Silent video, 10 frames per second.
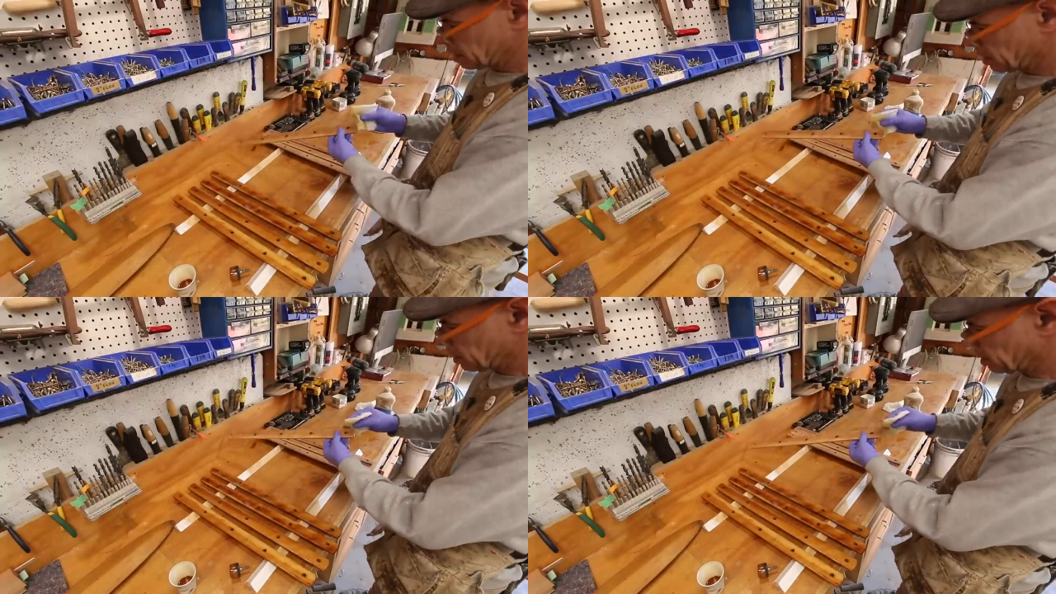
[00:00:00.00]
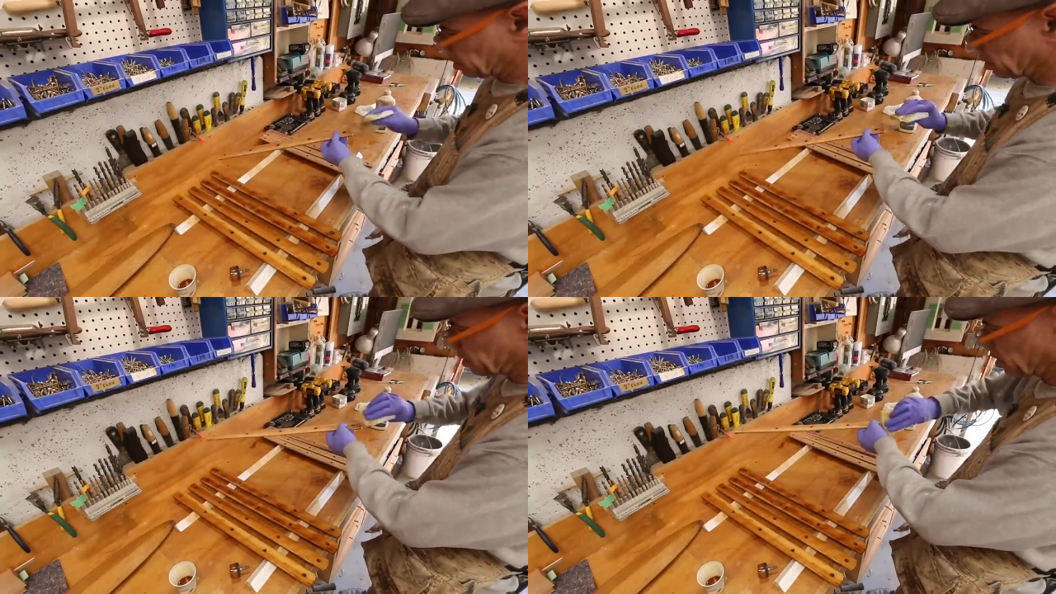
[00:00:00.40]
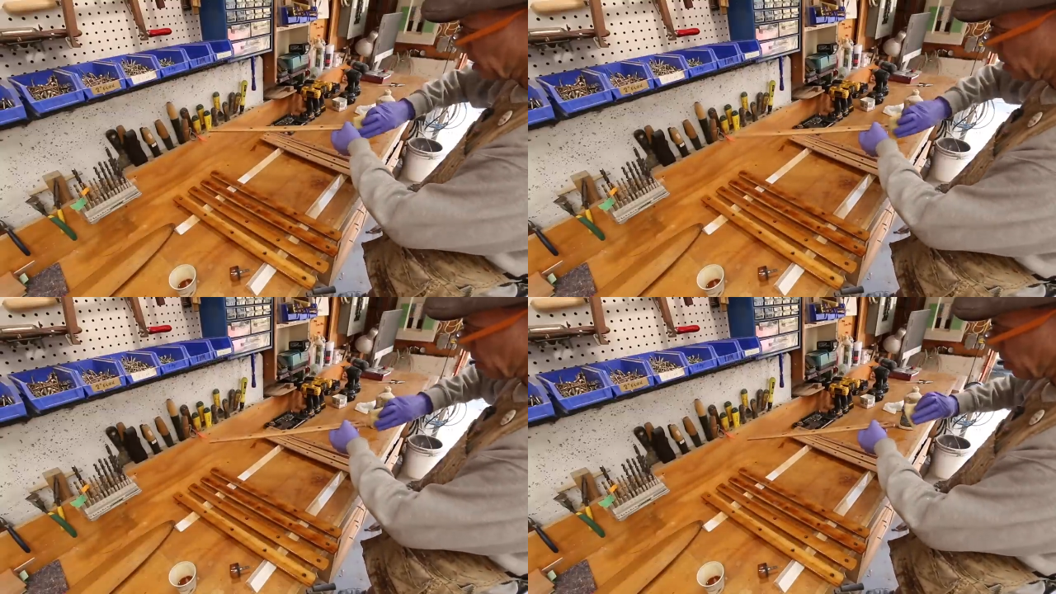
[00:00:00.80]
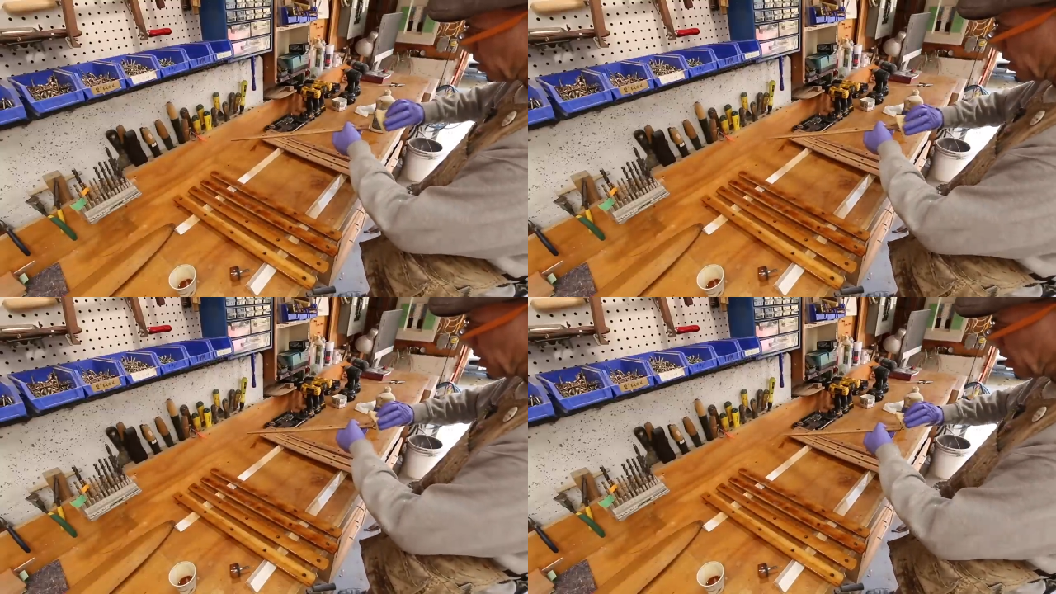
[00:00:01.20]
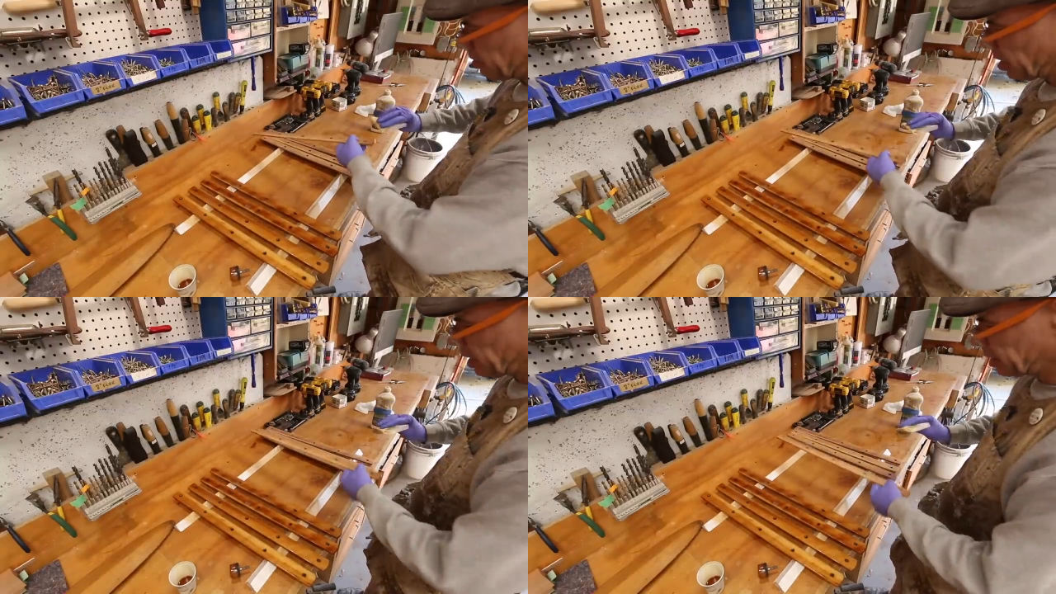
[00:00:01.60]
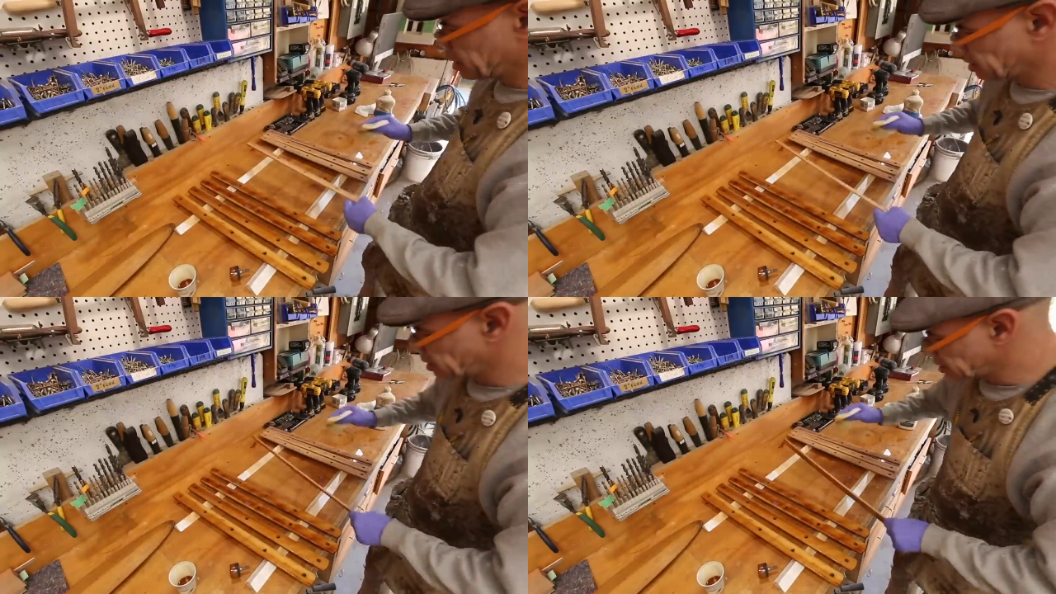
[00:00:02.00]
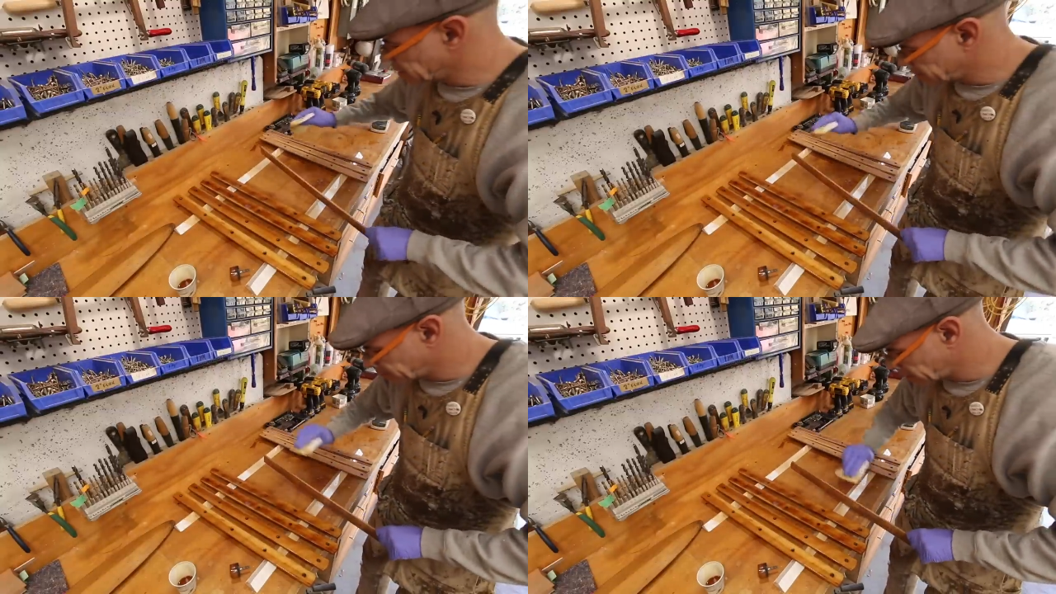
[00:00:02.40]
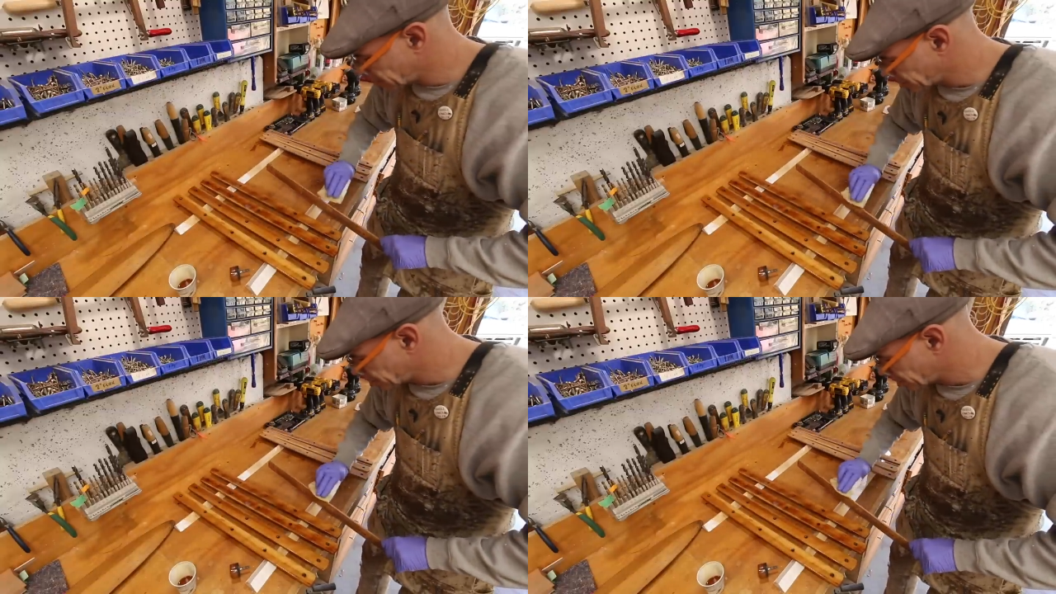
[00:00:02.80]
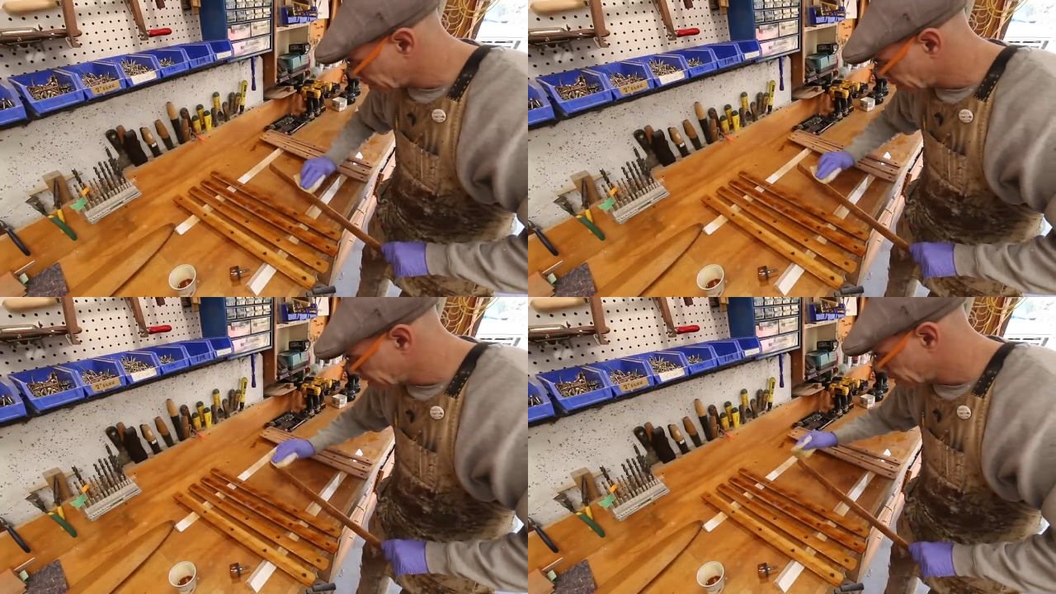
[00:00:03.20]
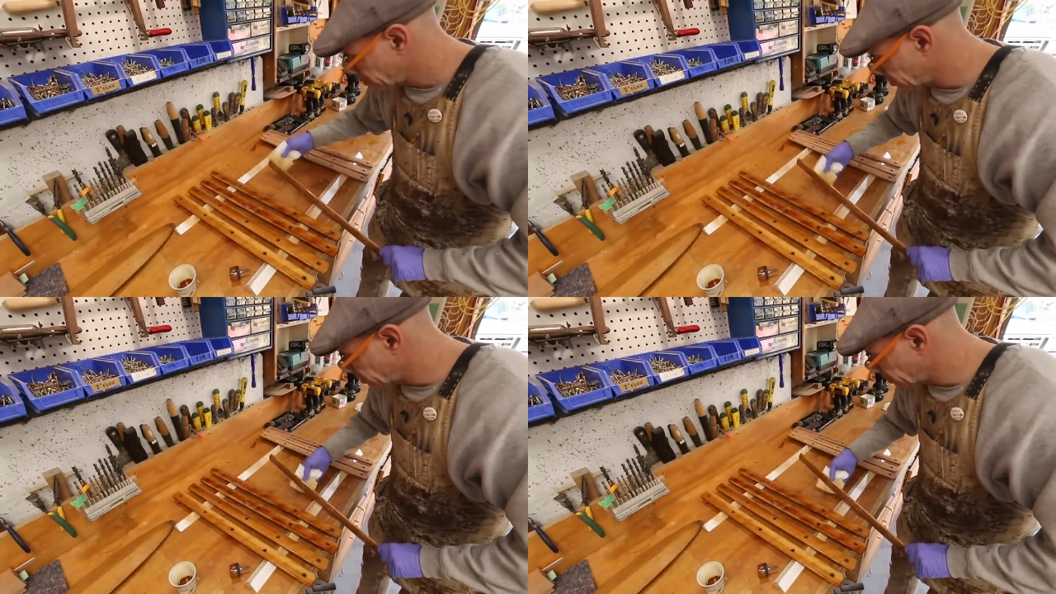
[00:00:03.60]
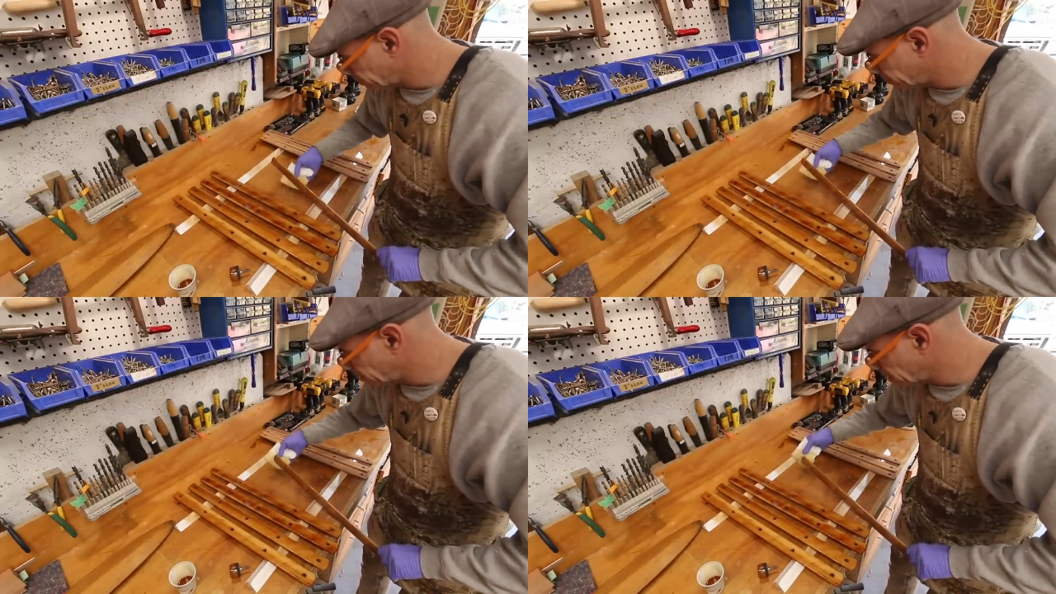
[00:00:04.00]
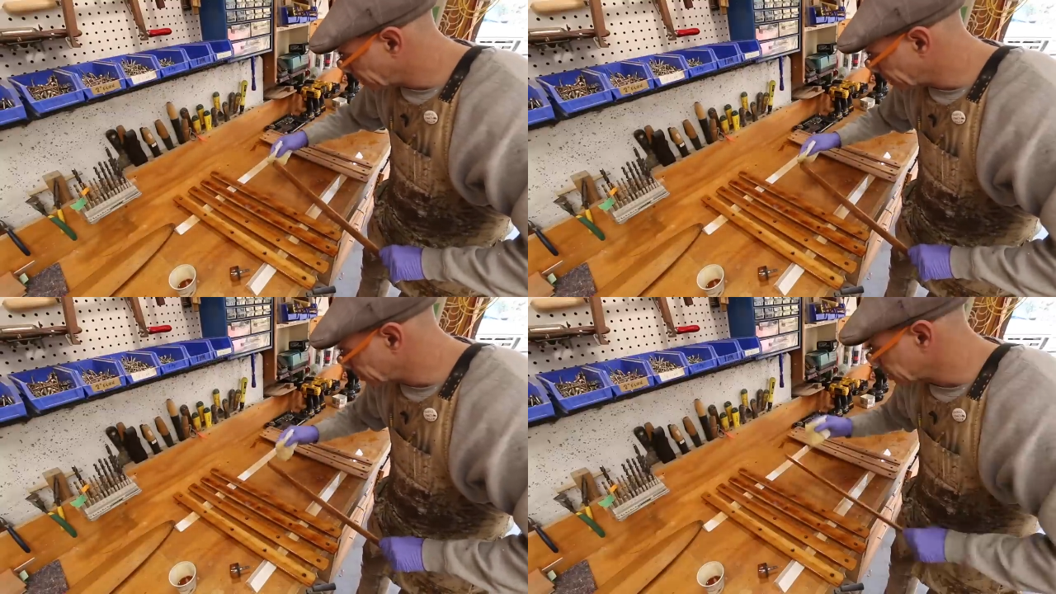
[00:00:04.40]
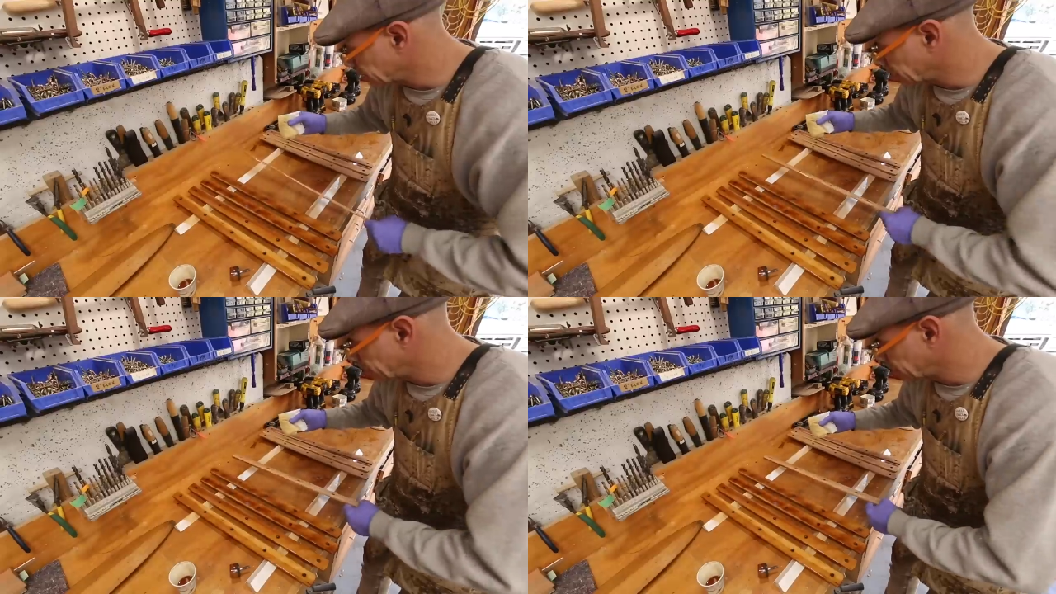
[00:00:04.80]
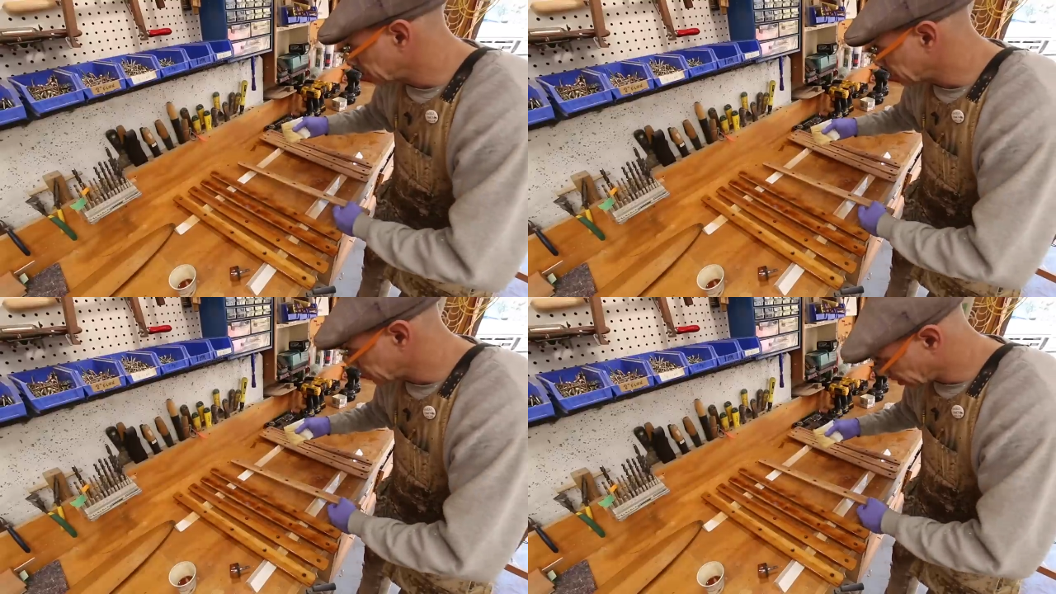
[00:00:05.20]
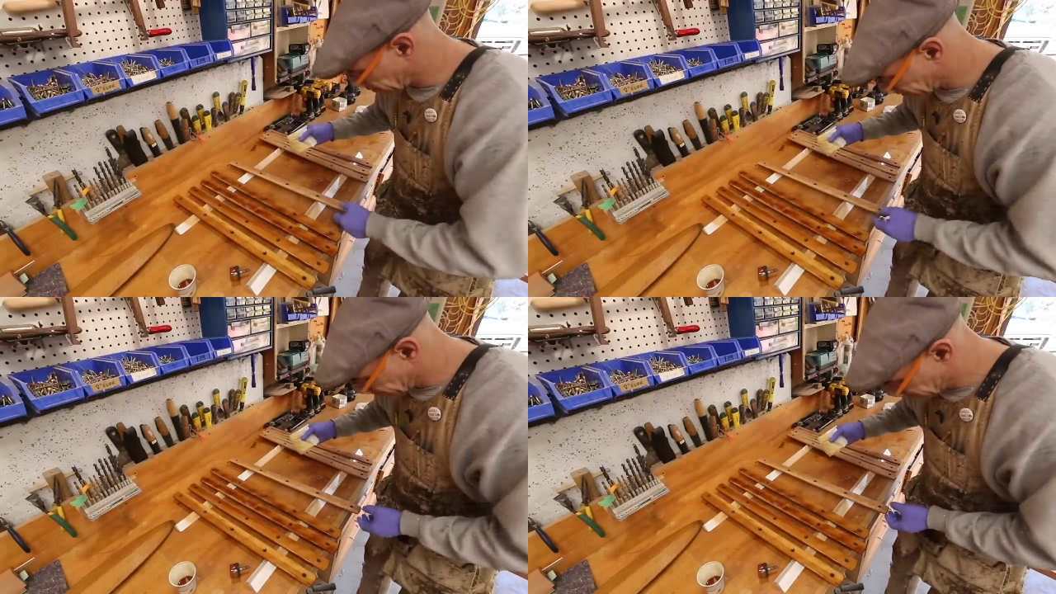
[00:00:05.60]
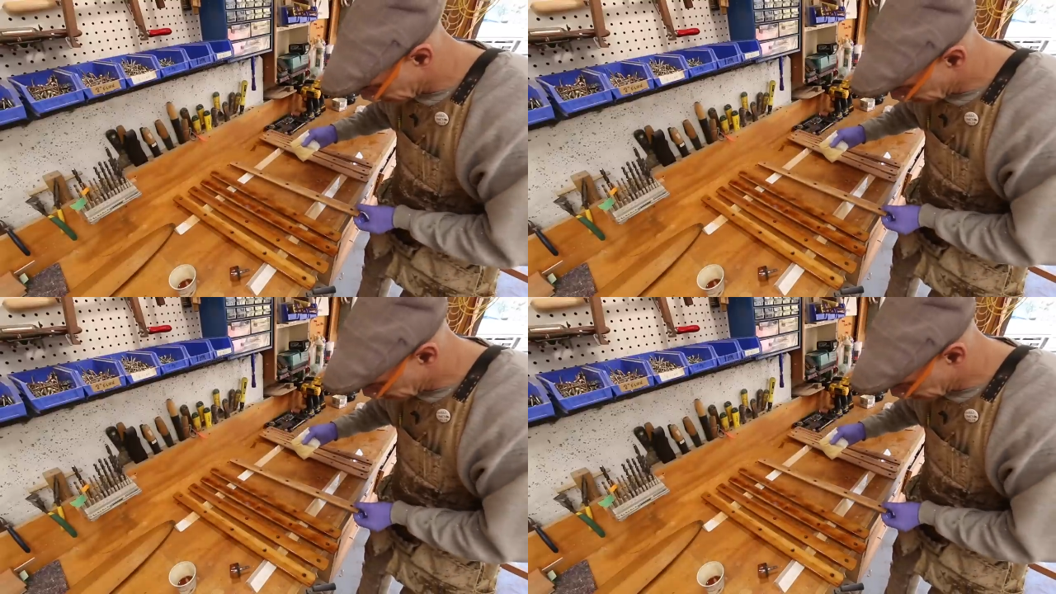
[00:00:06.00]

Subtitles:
(no speaker visible)